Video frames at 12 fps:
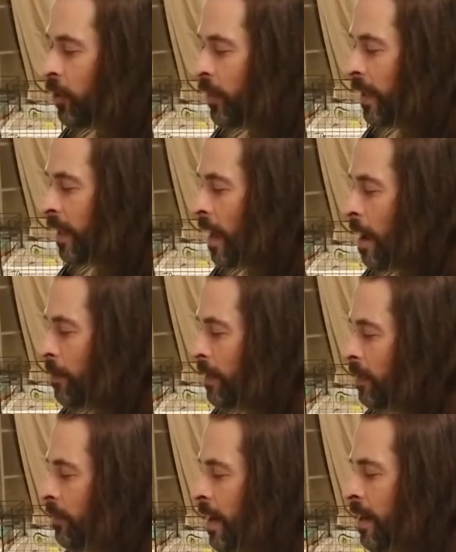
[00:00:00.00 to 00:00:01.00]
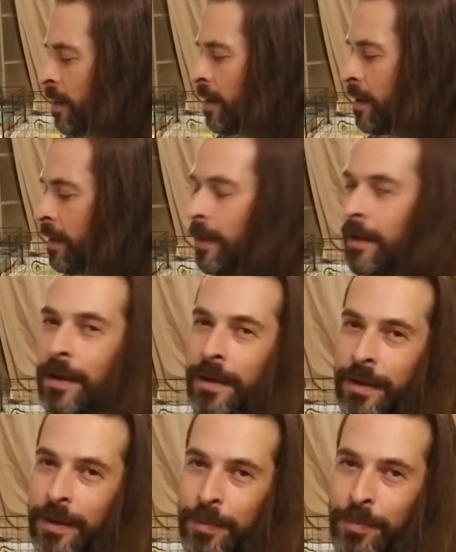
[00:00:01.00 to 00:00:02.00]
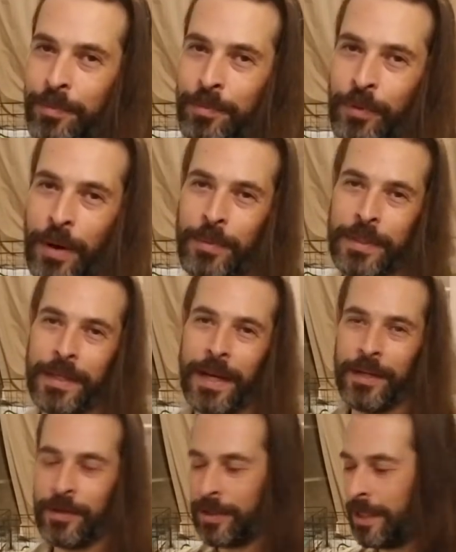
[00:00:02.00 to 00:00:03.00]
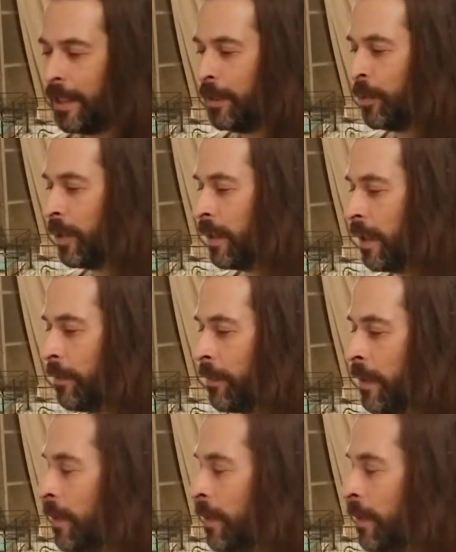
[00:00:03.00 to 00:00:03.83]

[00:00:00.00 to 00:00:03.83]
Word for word: Greek comedy writer. Probably not a good guinea pig name.